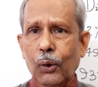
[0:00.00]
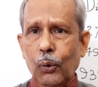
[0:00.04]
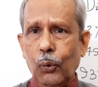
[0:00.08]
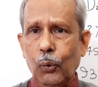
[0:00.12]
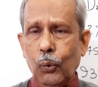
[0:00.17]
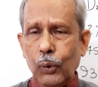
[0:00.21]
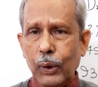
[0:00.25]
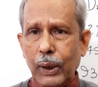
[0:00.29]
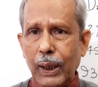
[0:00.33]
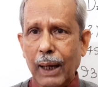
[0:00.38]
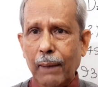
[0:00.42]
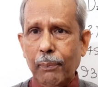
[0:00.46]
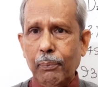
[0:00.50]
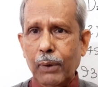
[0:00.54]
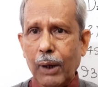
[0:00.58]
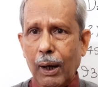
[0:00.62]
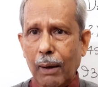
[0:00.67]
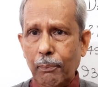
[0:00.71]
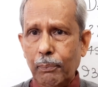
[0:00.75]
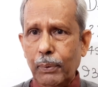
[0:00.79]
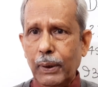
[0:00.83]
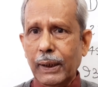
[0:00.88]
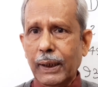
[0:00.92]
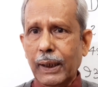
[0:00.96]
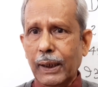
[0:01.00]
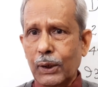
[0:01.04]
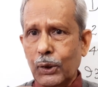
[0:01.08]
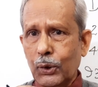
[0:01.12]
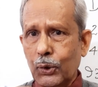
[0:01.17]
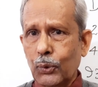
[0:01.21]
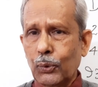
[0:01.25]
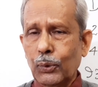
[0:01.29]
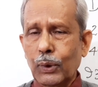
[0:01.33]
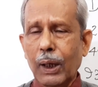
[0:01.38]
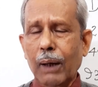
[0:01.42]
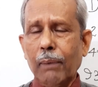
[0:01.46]
we have completed
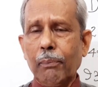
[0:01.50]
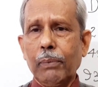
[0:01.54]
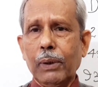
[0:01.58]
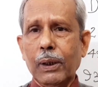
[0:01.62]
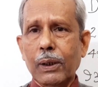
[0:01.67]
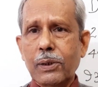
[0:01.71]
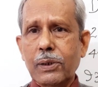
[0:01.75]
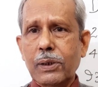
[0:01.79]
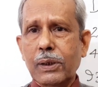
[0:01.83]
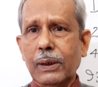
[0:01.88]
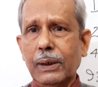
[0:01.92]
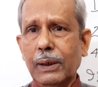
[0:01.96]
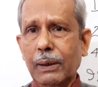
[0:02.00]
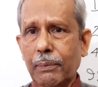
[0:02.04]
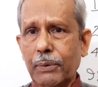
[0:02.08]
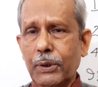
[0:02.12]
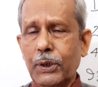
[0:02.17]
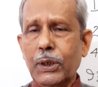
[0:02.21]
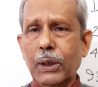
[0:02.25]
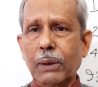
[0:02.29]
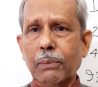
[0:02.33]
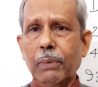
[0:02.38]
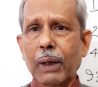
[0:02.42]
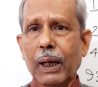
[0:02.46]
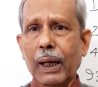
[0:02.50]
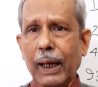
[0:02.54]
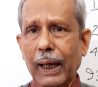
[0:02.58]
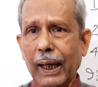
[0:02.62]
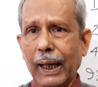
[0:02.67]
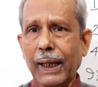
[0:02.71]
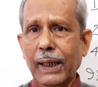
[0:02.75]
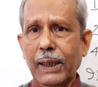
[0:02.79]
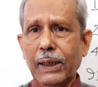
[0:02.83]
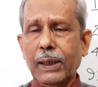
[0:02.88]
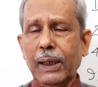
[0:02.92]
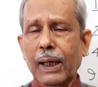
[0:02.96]
2 numbers, division by
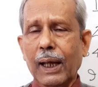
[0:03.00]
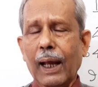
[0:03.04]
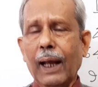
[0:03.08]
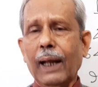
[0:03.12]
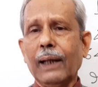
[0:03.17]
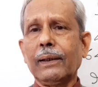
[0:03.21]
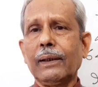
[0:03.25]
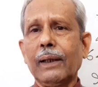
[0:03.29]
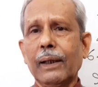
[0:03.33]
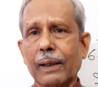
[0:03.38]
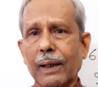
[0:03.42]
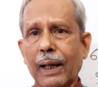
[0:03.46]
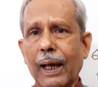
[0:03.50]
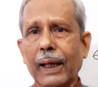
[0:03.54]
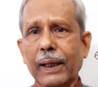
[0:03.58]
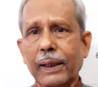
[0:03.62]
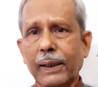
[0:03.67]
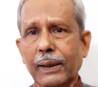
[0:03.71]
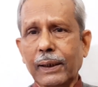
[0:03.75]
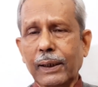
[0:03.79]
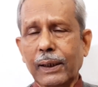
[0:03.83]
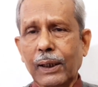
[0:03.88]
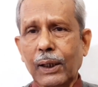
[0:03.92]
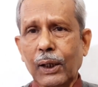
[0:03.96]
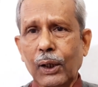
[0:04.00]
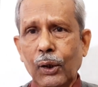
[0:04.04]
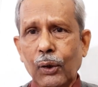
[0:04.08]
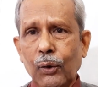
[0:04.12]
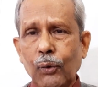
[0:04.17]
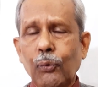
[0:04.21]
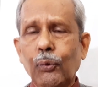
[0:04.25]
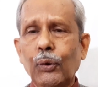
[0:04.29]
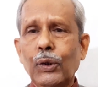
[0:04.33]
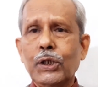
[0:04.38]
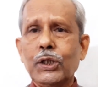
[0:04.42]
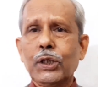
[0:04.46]
8 and the 9,
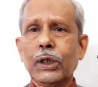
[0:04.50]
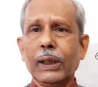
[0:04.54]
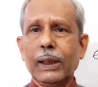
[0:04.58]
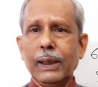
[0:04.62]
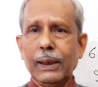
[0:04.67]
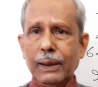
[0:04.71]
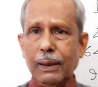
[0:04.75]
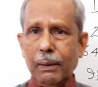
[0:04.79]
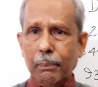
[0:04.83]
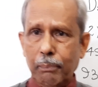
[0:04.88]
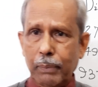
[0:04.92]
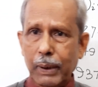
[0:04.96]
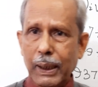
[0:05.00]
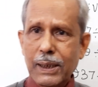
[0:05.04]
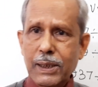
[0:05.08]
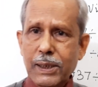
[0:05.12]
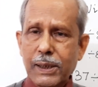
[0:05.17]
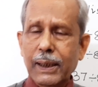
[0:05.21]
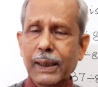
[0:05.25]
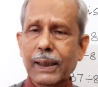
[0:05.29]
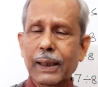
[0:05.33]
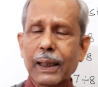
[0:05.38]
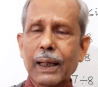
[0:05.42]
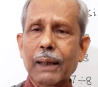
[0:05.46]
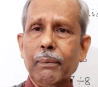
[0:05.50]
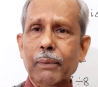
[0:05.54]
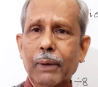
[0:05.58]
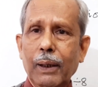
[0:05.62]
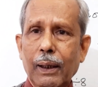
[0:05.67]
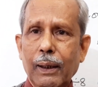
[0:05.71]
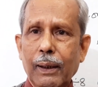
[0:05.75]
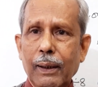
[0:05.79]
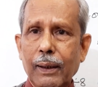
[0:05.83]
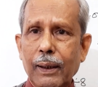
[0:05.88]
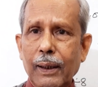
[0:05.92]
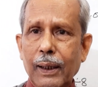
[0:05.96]
which are in the basic level.
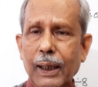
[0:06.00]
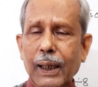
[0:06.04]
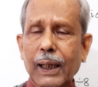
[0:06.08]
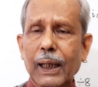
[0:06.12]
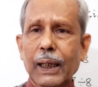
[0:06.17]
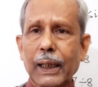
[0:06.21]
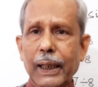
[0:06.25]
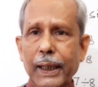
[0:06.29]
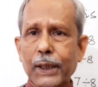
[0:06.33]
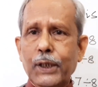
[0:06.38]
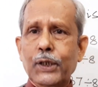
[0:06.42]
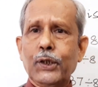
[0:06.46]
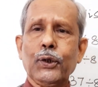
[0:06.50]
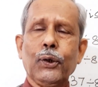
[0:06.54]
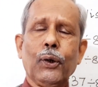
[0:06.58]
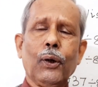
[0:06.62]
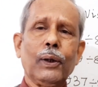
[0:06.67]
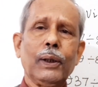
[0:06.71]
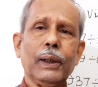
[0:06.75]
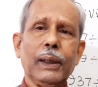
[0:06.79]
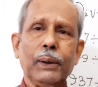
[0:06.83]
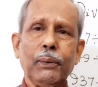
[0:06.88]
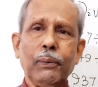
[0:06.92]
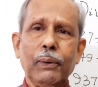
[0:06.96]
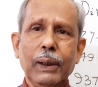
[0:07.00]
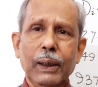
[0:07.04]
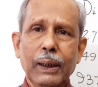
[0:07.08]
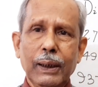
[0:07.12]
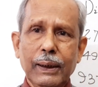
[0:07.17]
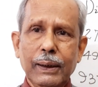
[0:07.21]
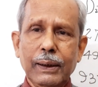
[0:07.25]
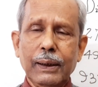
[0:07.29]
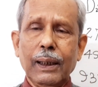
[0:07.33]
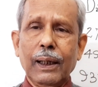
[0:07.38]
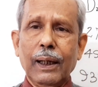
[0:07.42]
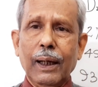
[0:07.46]
Later on, you will
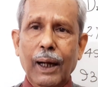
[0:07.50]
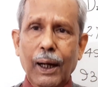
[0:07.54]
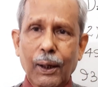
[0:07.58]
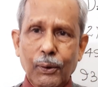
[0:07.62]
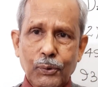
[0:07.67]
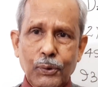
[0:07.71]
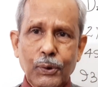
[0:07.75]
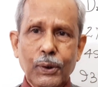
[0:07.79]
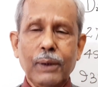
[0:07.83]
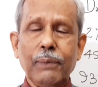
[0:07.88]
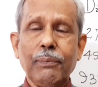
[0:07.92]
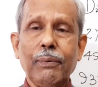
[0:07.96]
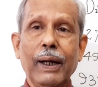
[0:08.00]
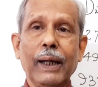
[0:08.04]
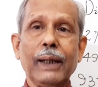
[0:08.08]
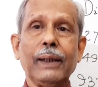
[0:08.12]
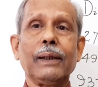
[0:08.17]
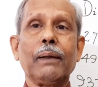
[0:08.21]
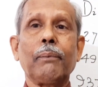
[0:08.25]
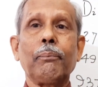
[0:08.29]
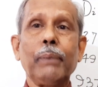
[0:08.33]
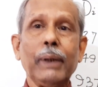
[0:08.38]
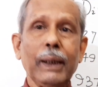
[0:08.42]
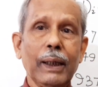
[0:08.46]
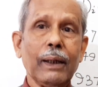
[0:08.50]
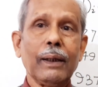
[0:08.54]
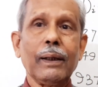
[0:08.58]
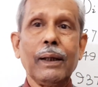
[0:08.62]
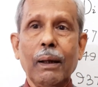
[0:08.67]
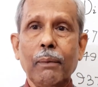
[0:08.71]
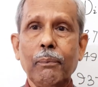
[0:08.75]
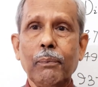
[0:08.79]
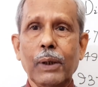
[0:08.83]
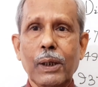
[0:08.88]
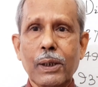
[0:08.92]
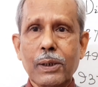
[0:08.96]
learn how to divide the bigger
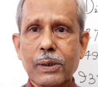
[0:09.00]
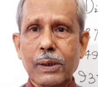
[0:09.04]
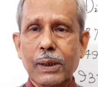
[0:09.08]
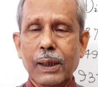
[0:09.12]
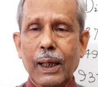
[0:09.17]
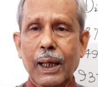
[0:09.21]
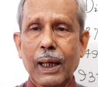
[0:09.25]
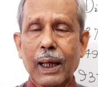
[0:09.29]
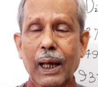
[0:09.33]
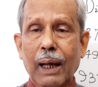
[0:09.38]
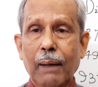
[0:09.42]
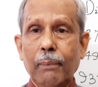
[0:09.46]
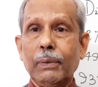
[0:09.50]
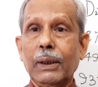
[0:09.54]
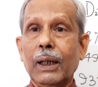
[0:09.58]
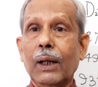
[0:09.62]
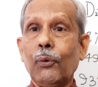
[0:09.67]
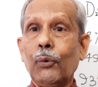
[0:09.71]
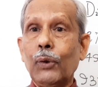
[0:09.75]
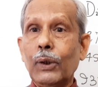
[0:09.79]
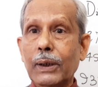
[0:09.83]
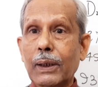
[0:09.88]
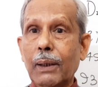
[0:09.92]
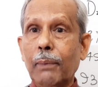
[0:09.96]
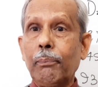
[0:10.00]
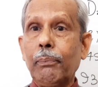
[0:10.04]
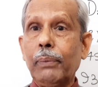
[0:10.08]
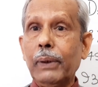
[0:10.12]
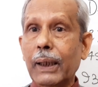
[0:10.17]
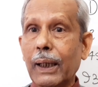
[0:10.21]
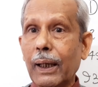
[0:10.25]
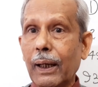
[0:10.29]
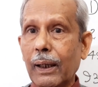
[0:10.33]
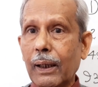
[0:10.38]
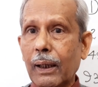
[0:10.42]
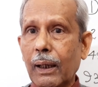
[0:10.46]
numbers with the
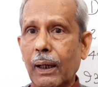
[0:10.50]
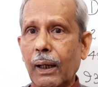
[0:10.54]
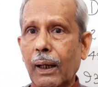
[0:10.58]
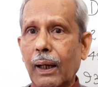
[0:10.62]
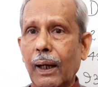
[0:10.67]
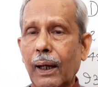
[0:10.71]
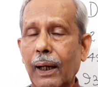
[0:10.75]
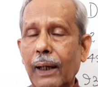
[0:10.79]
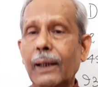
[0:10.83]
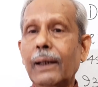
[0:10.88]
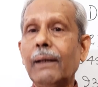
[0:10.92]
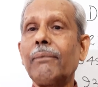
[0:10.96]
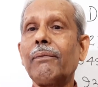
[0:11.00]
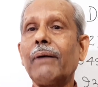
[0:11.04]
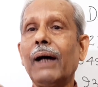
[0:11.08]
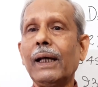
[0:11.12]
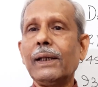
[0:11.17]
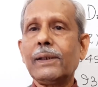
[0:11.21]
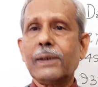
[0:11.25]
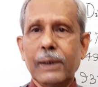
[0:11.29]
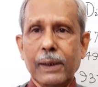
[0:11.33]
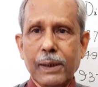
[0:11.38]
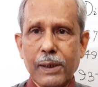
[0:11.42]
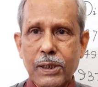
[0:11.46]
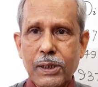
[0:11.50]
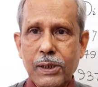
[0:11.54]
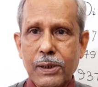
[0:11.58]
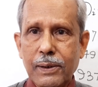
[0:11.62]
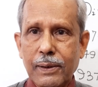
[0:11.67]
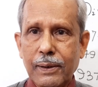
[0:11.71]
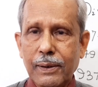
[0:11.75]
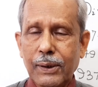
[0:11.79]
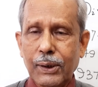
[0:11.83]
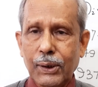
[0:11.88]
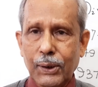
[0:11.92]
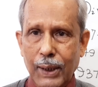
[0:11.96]
bigger divisors,
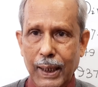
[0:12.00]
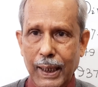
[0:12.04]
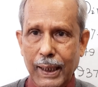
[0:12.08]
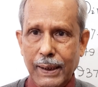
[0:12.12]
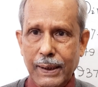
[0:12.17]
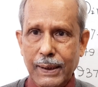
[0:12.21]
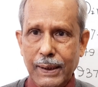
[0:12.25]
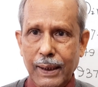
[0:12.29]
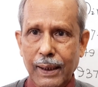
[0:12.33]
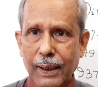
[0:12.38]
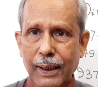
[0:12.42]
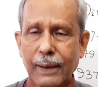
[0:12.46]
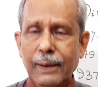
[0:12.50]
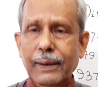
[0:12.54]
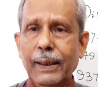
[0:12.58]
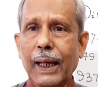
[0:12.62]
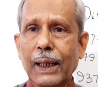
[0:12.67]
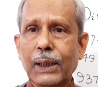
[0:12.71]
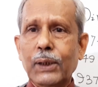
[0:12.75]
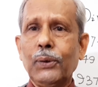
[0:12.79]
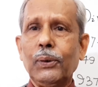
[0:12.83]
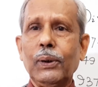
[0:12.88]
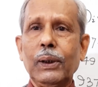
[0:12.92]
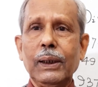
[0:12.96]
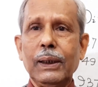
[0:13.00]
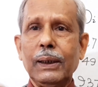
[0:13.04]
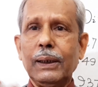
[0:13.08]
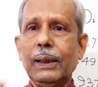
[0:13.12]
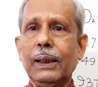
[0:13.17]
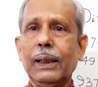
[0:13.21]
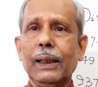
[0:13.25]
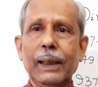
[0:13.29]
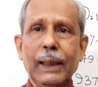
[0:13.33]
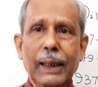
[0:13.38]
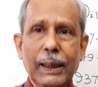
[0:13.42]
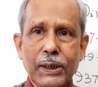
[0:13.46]
right? That you will
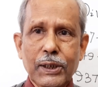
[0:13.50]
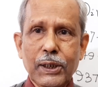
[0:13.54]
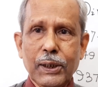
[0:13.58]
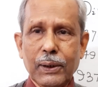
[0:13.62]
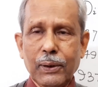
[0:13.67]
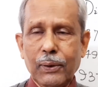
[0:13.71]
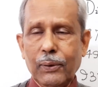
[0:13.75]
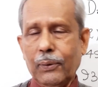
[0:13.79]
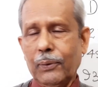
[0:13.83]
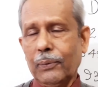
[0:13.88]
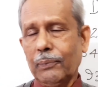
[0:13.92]
learn later.